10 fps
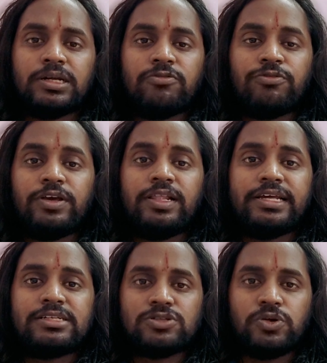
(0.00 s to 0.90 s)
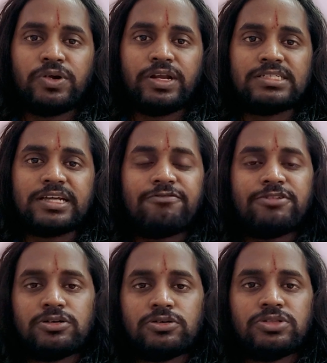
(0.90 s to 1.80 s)
Feel that soreness.
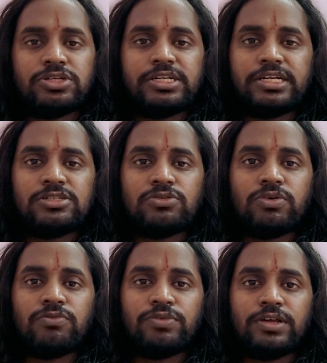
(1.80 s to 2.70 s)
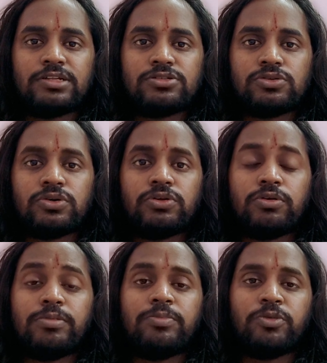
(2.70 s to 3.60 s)
After 2-3 days, you won't feel sore. You
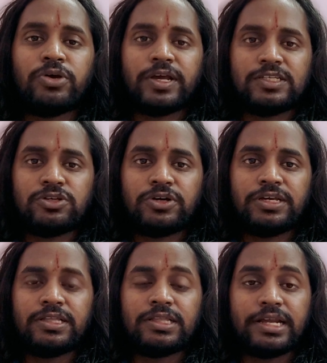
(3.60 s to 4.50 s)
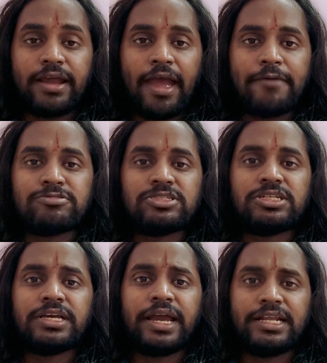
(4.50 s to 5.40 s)
will be more enjoying that
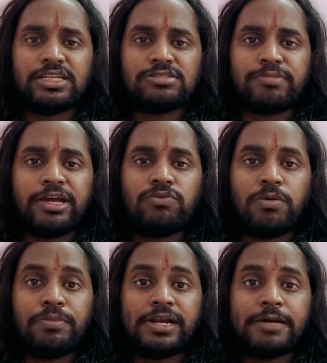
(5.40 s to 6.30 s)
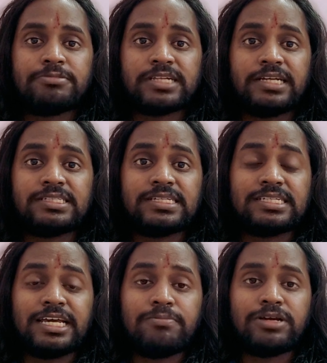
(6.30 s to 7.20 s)
hamstring and the spine open ups at the
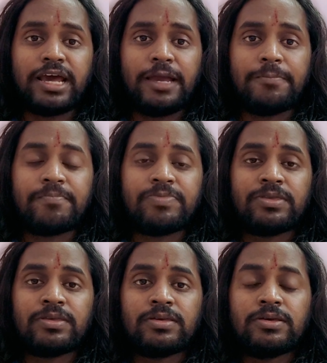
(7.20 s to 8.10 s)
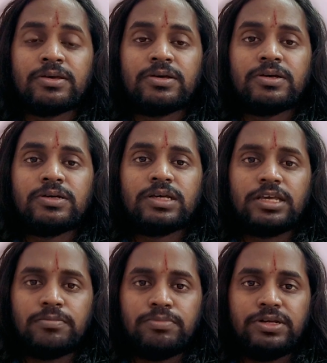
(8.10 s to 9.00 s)
same time.
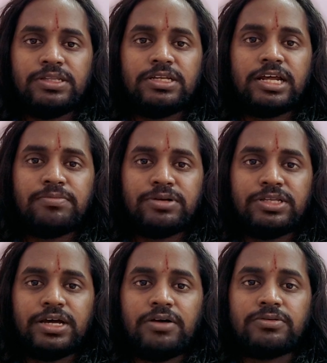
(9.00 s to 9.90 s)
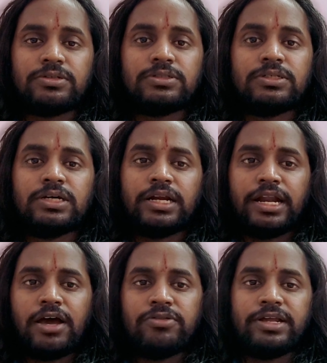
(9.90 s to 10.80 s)
Keep breathing and breathe out.
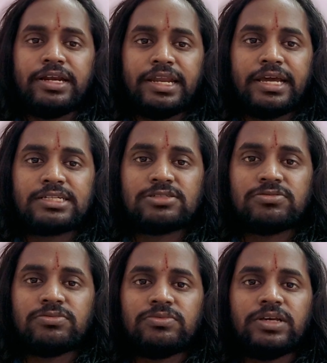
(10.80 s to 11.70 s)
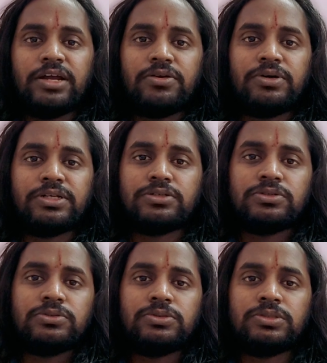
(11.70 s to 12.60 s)
Now the next we are going
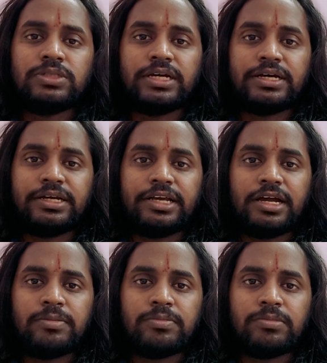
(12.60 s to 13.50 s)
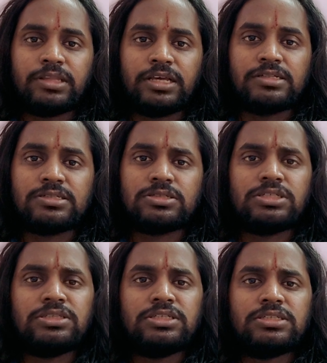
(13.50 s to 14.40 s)
to the Kriya things.
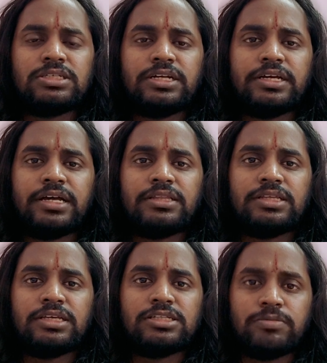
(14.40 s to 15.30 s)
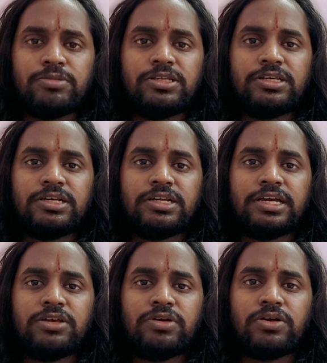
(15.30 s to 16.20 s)
In these Kriya things, the breathing
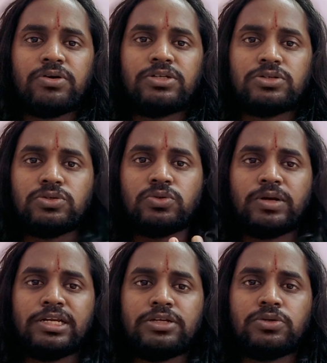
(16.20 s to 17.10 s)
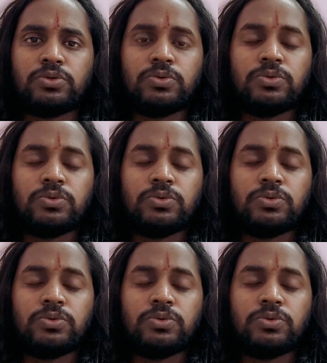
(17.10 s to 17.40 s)
Kriya, you are going to do only two.